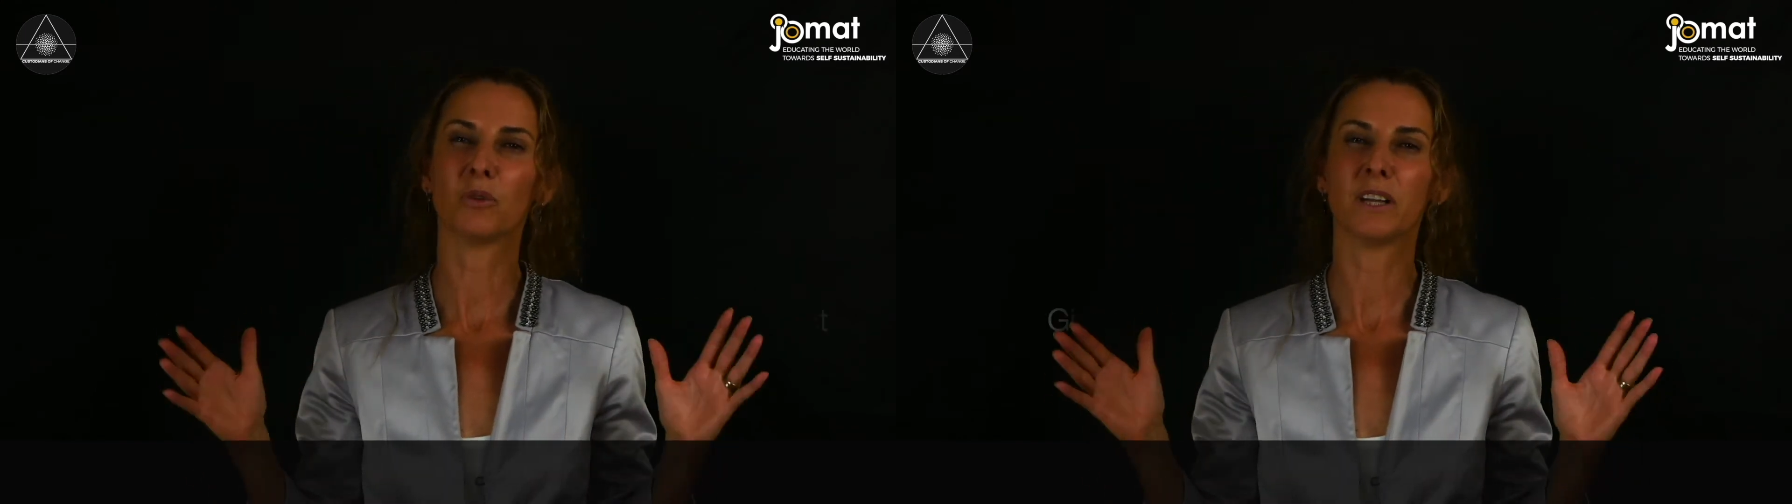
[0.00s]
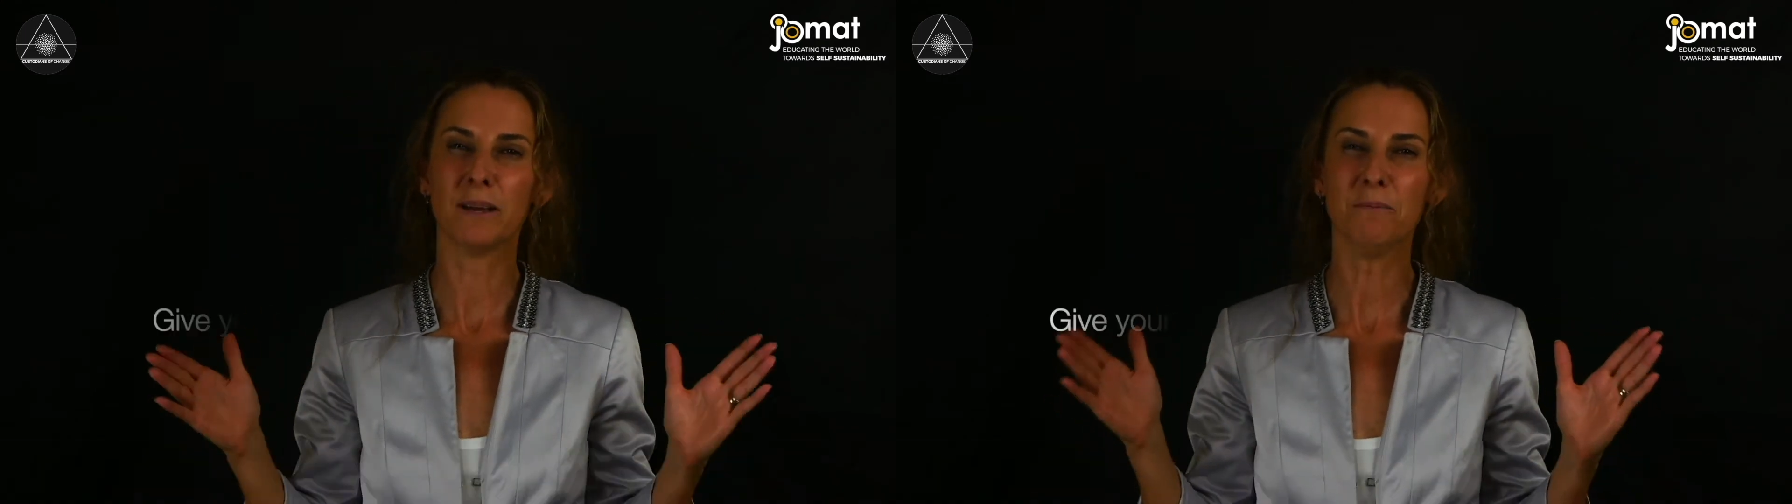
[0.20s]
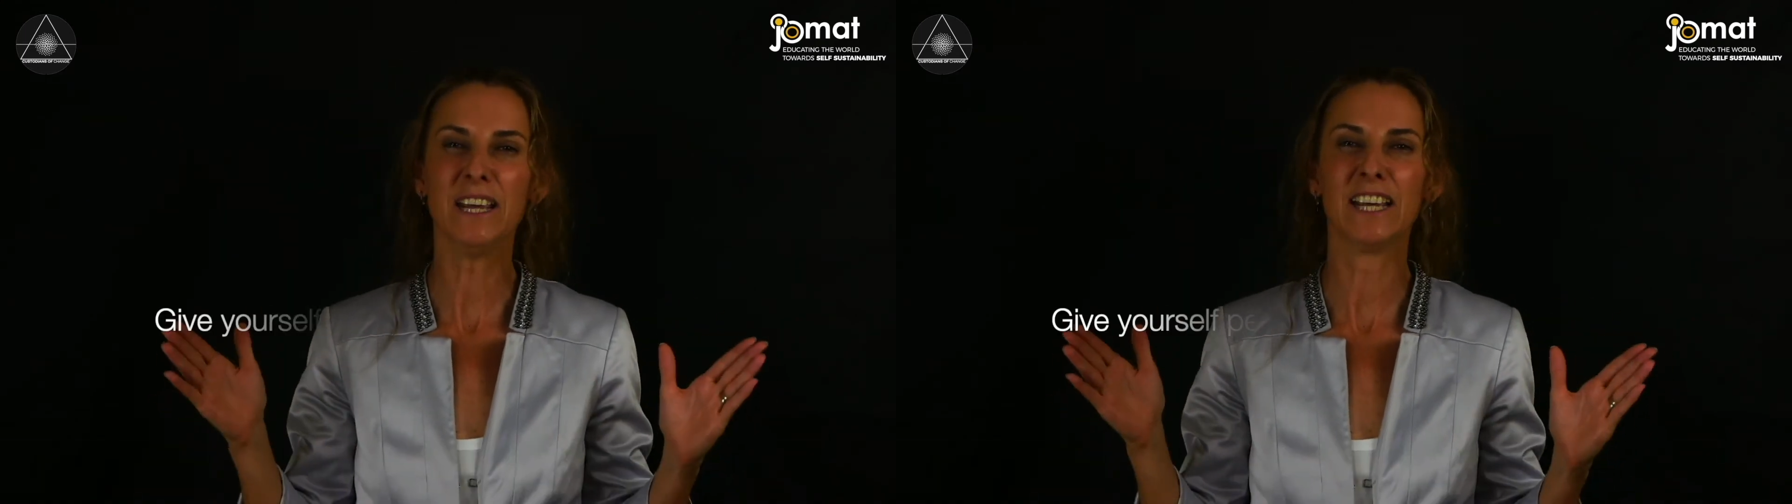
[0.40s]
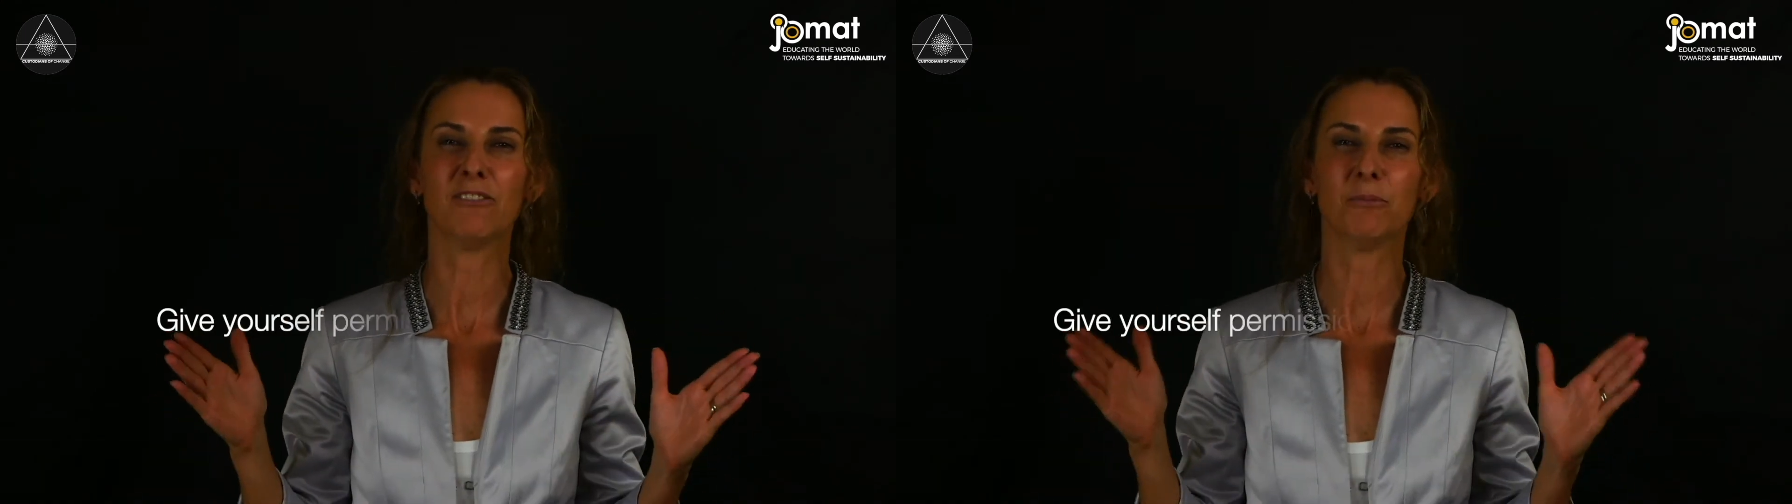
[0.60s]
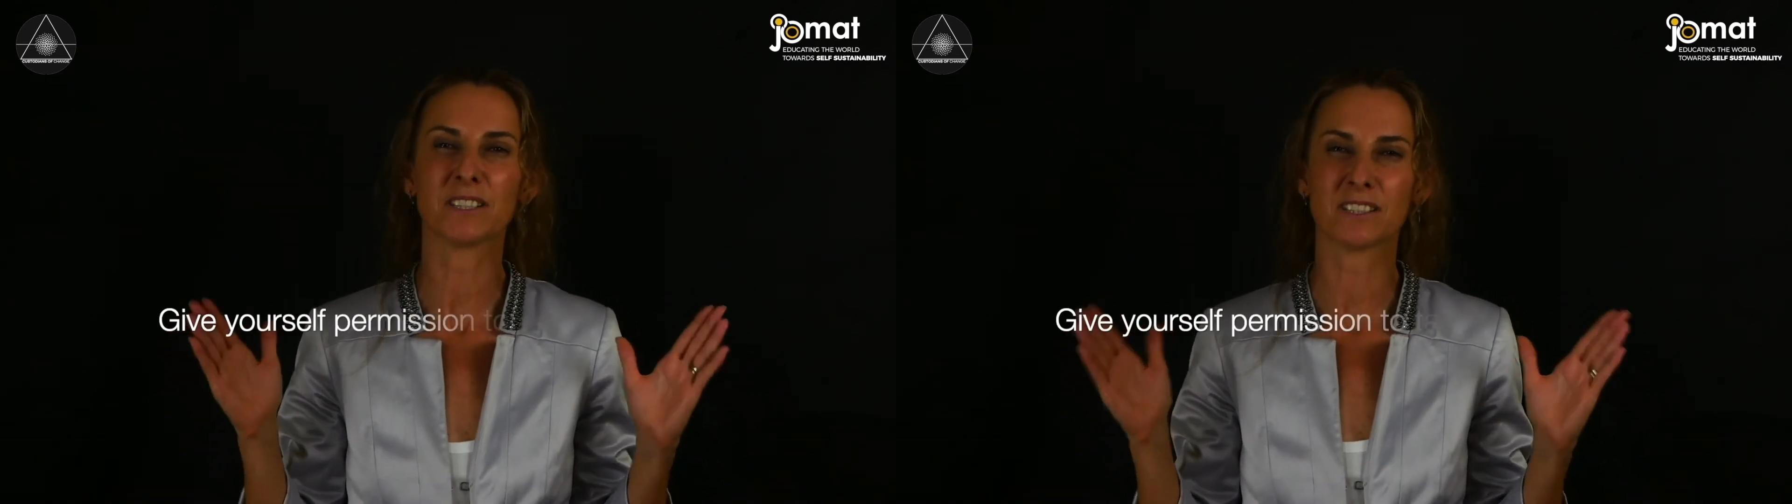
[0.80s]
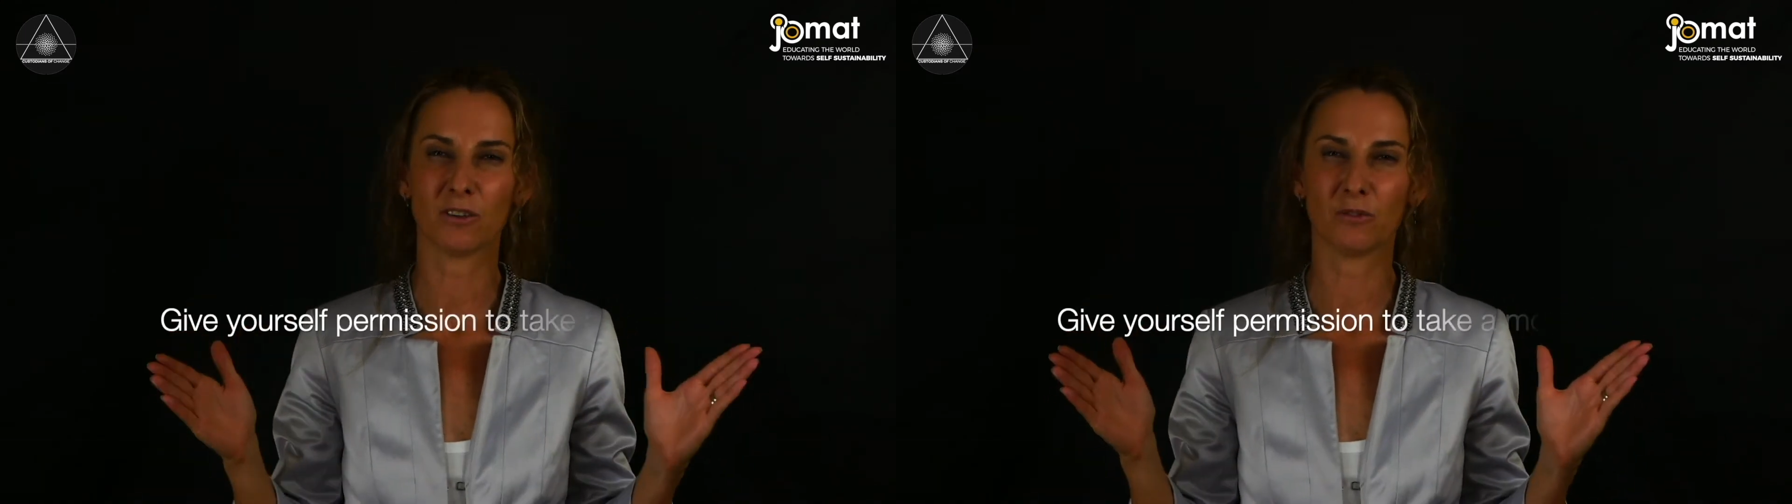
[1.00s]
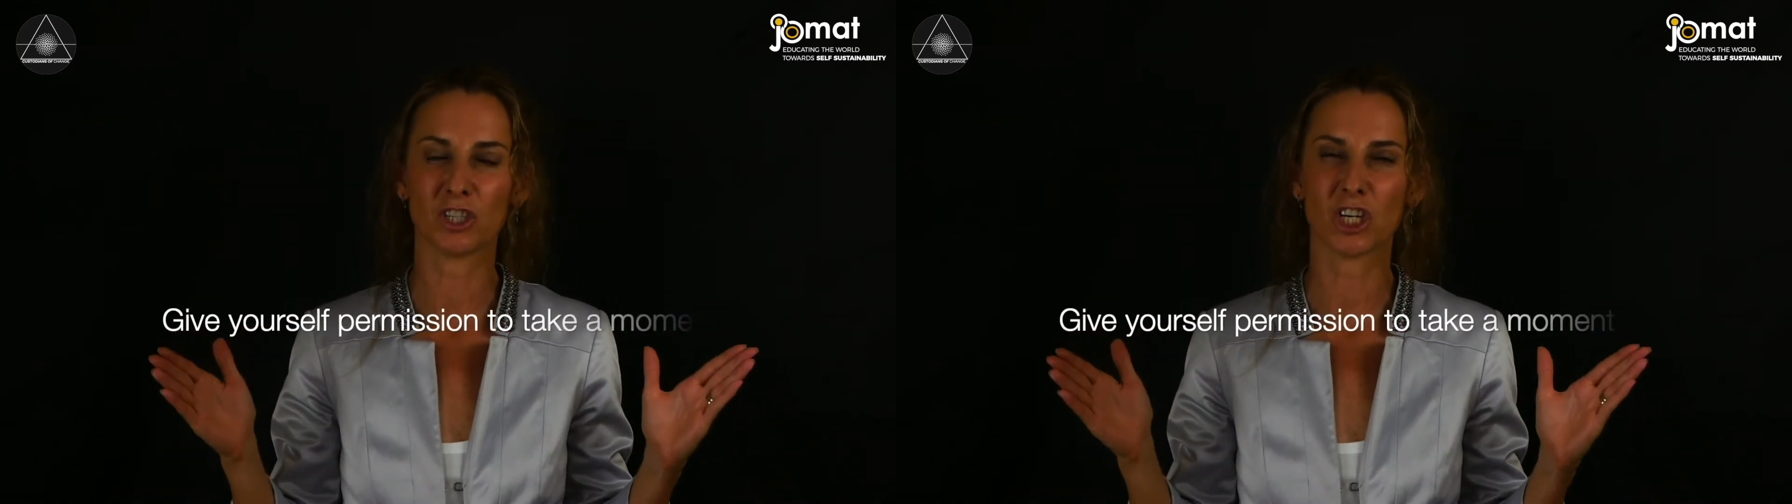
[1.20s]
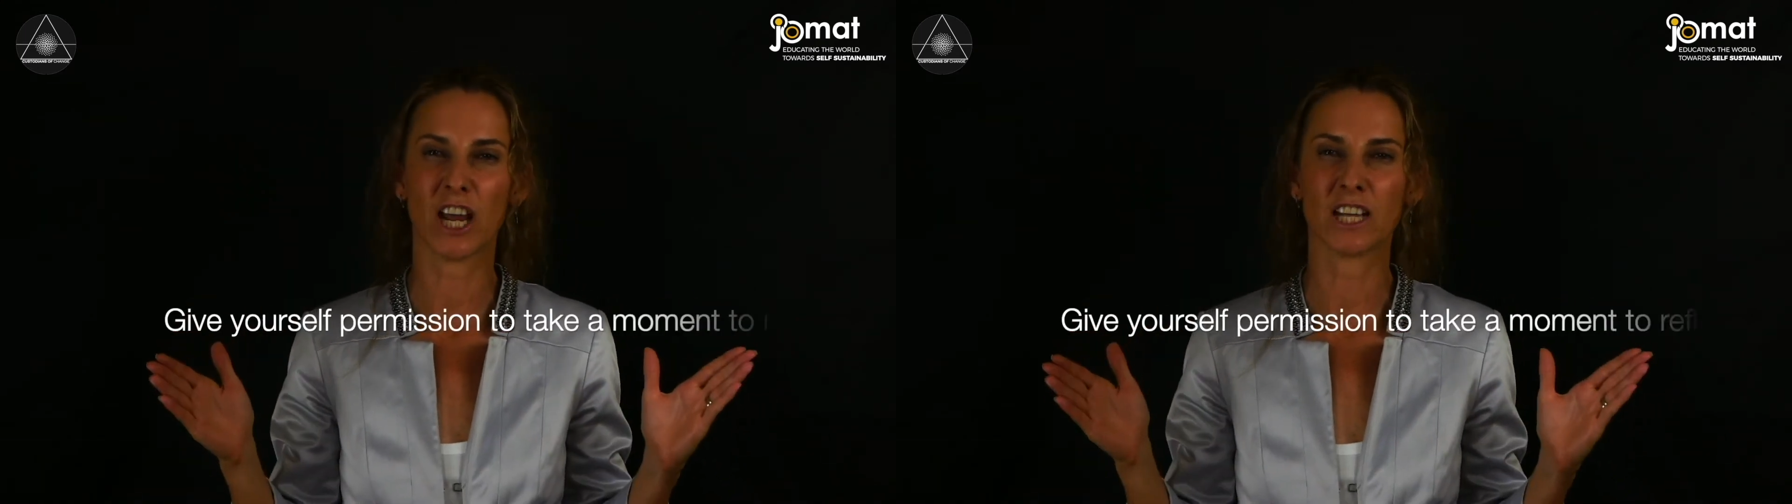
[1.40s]
let me give myself a
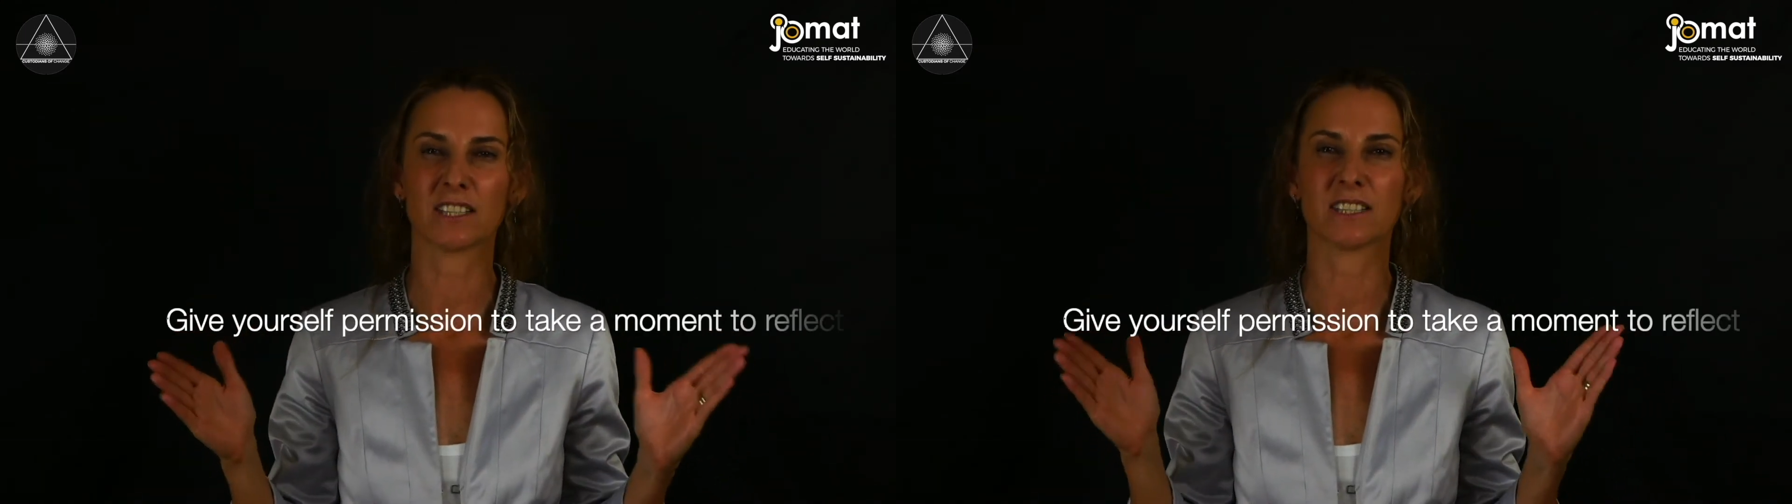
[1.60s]
chance